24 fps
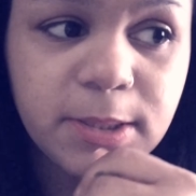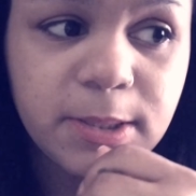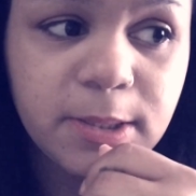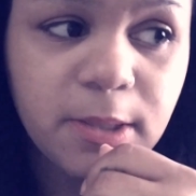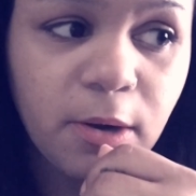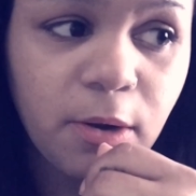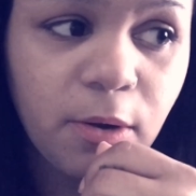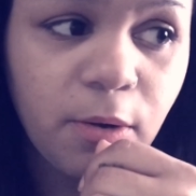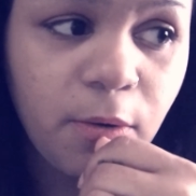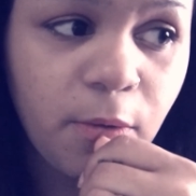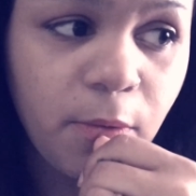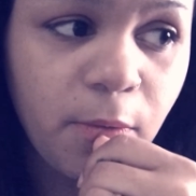
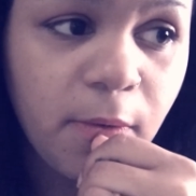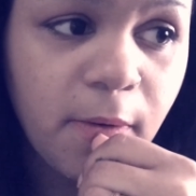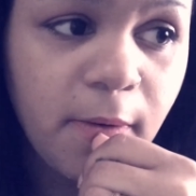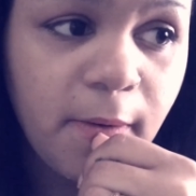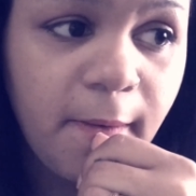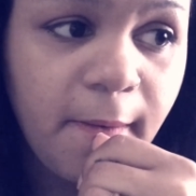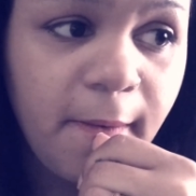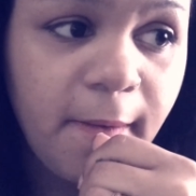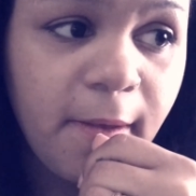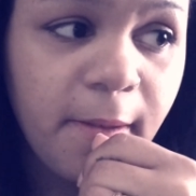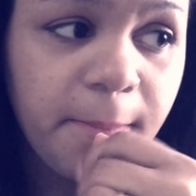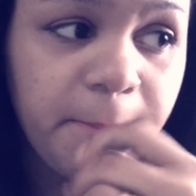So
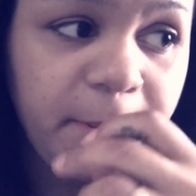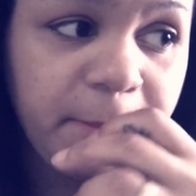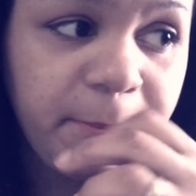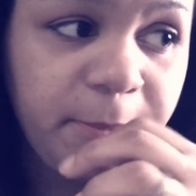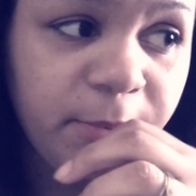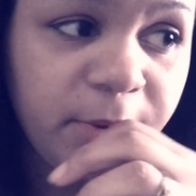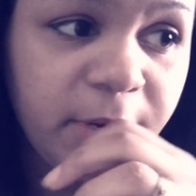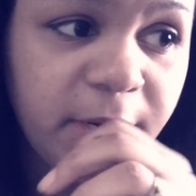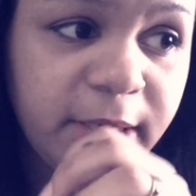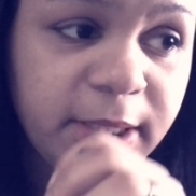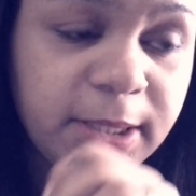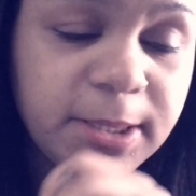
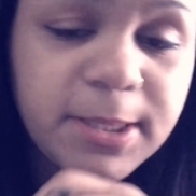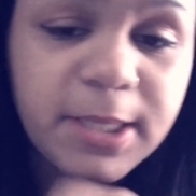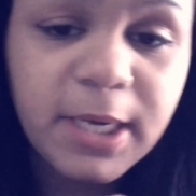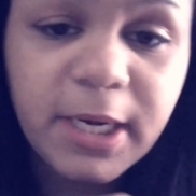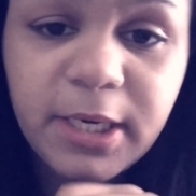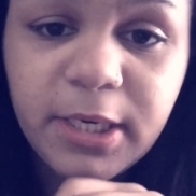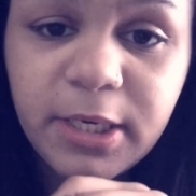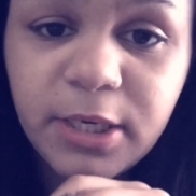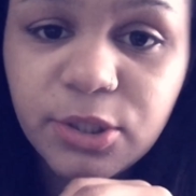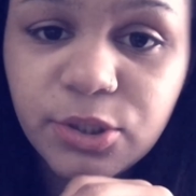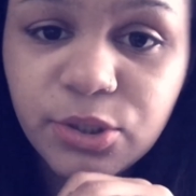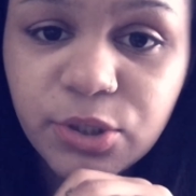maybe when I
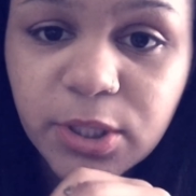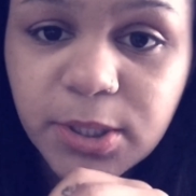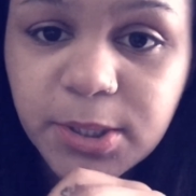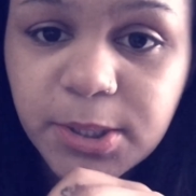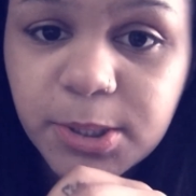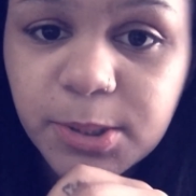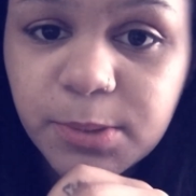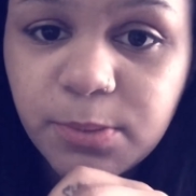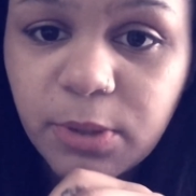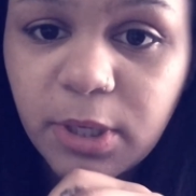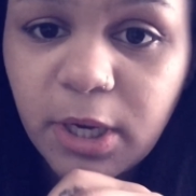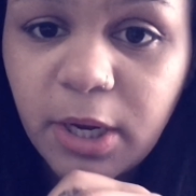decide to get dressed
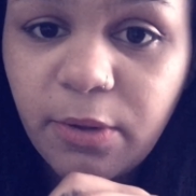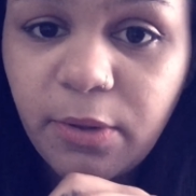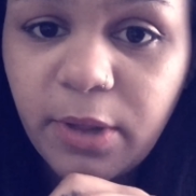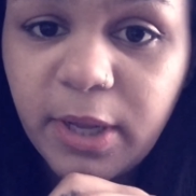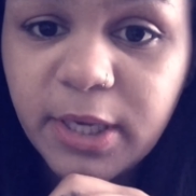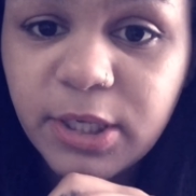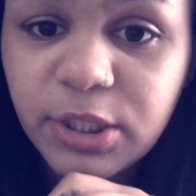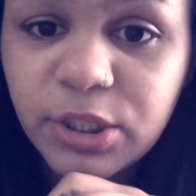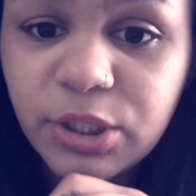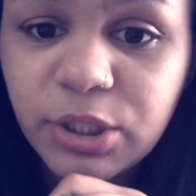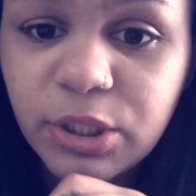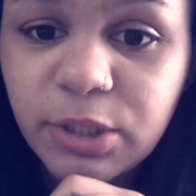is when I'll
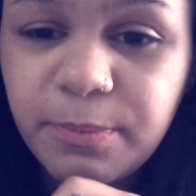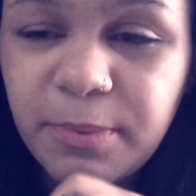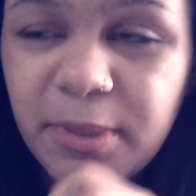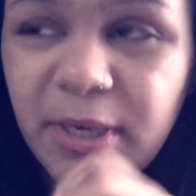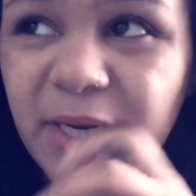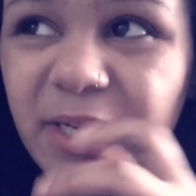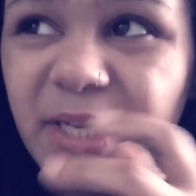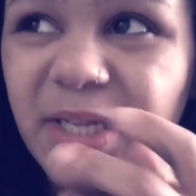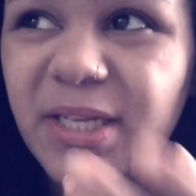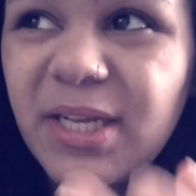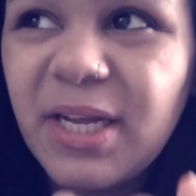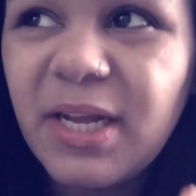actually, but
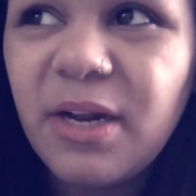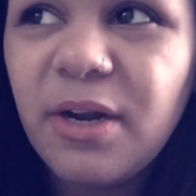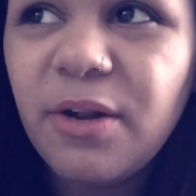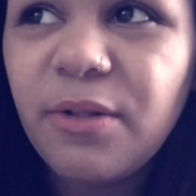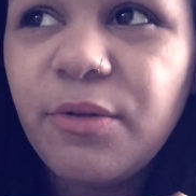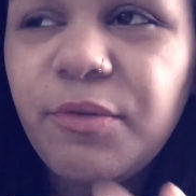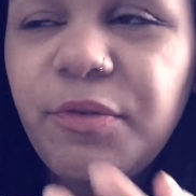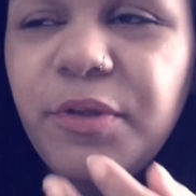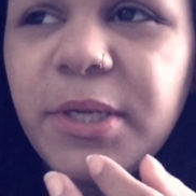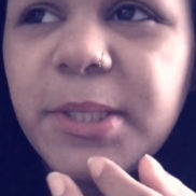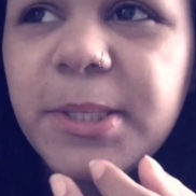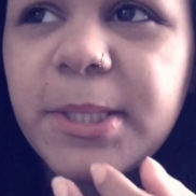
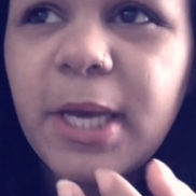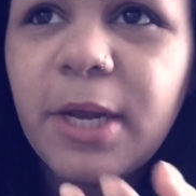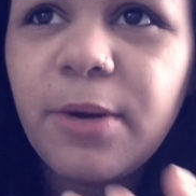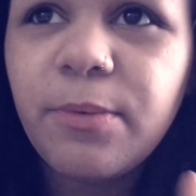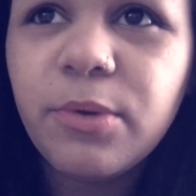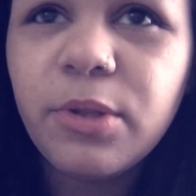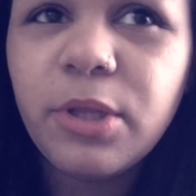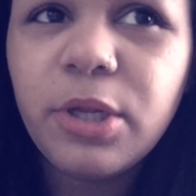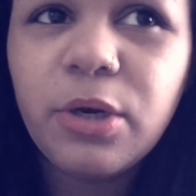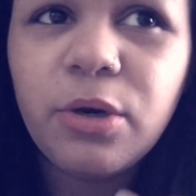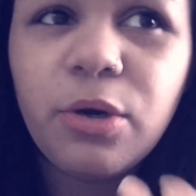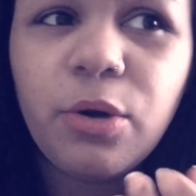another thing is I
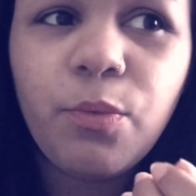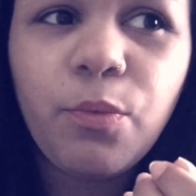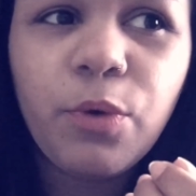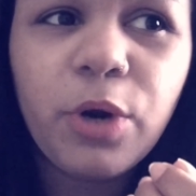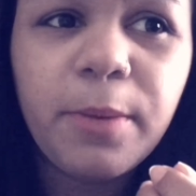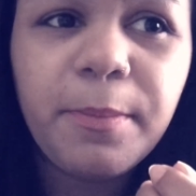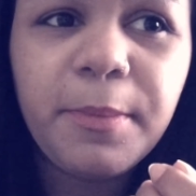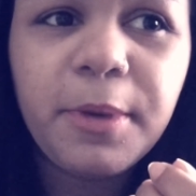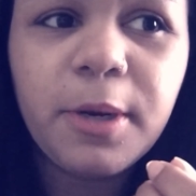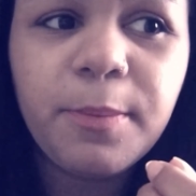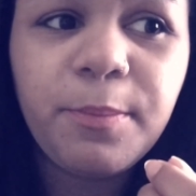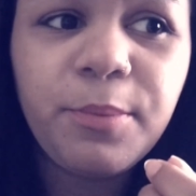really don't know where
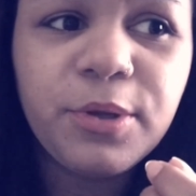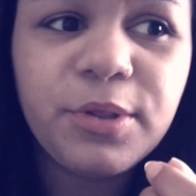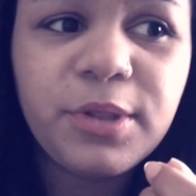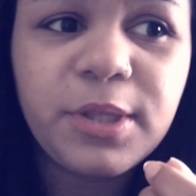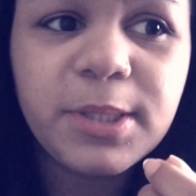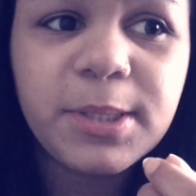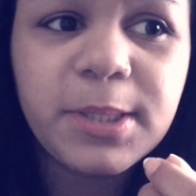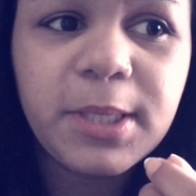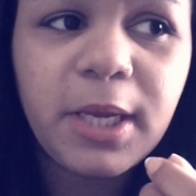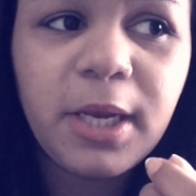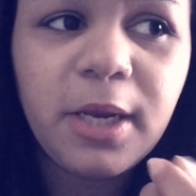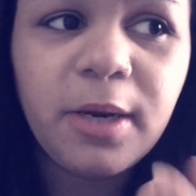I'm going to put
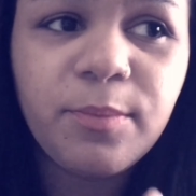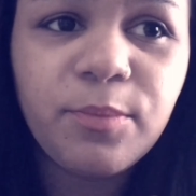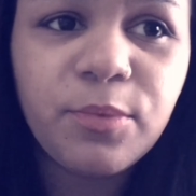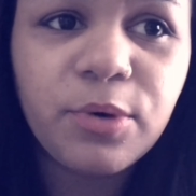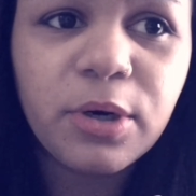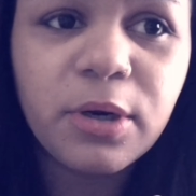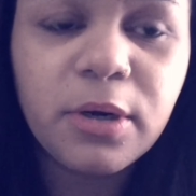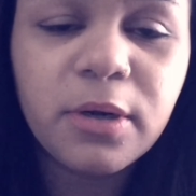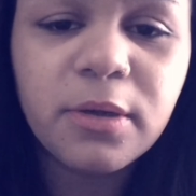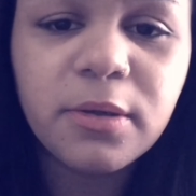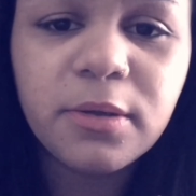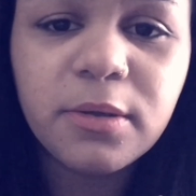this
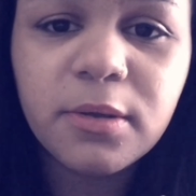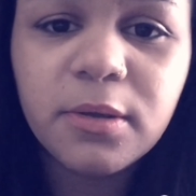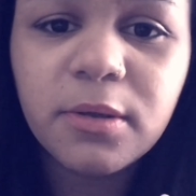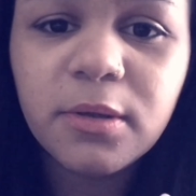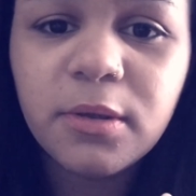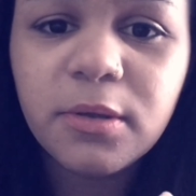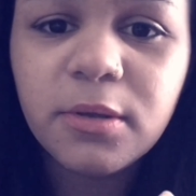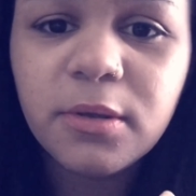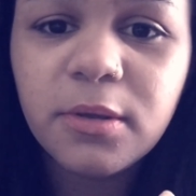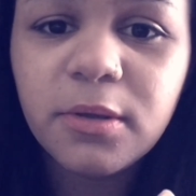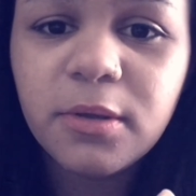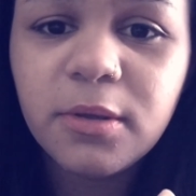camera
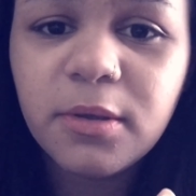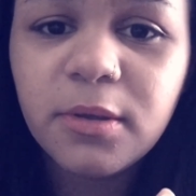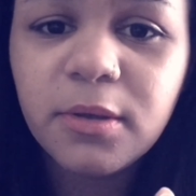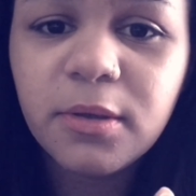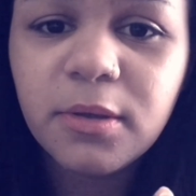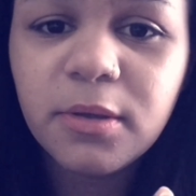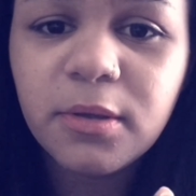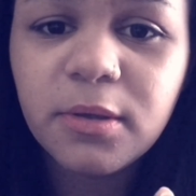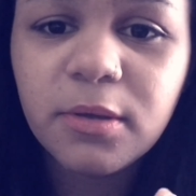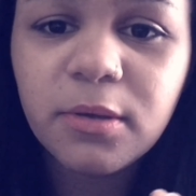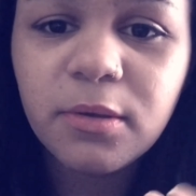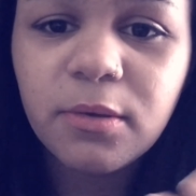
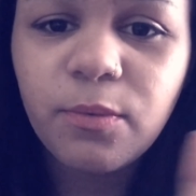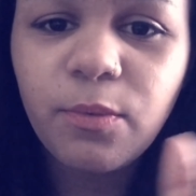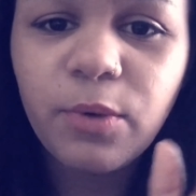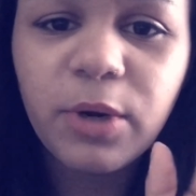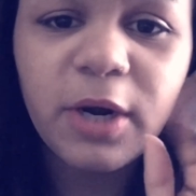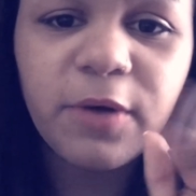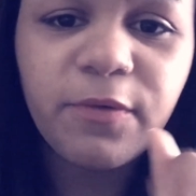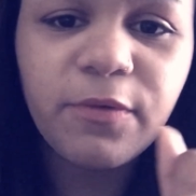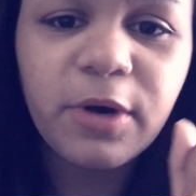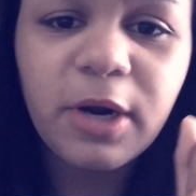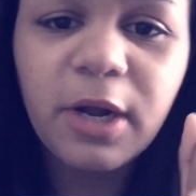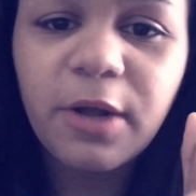
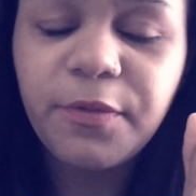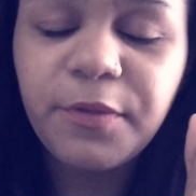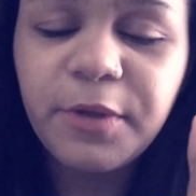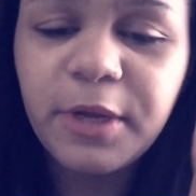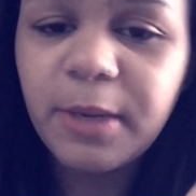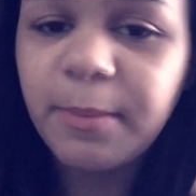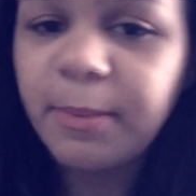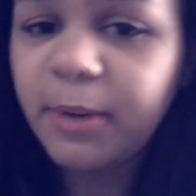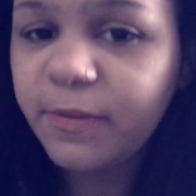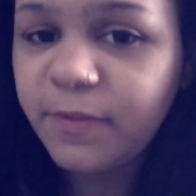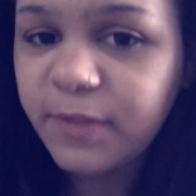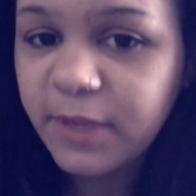whatever, I'll
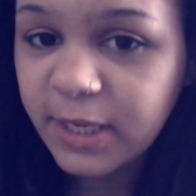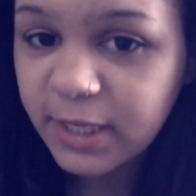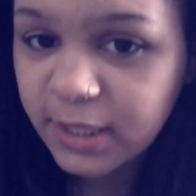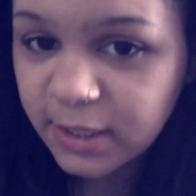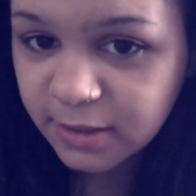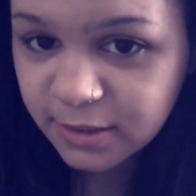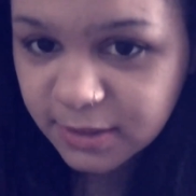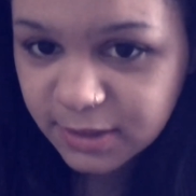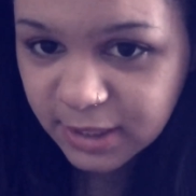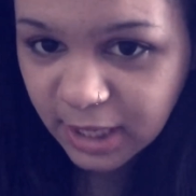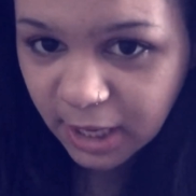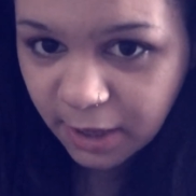think about that
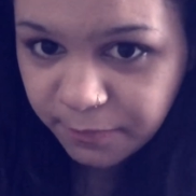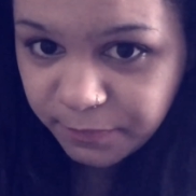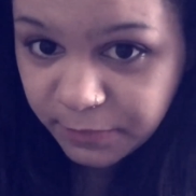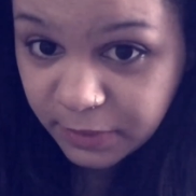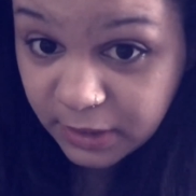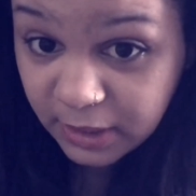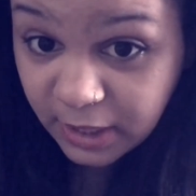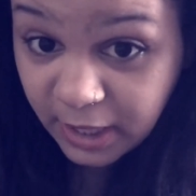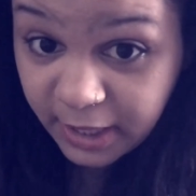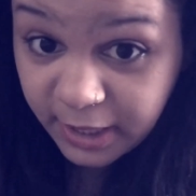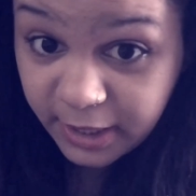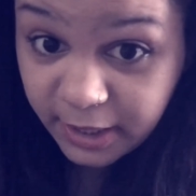down
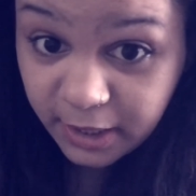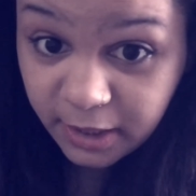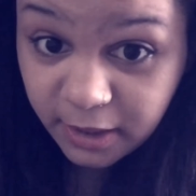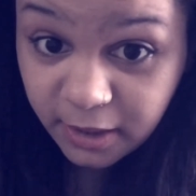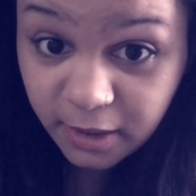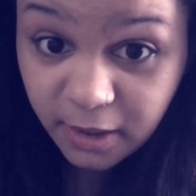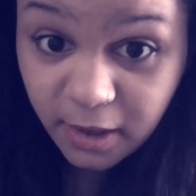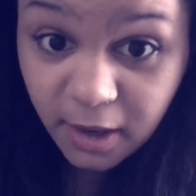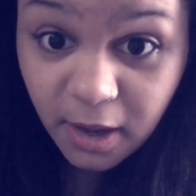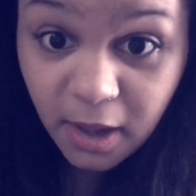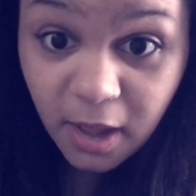the line.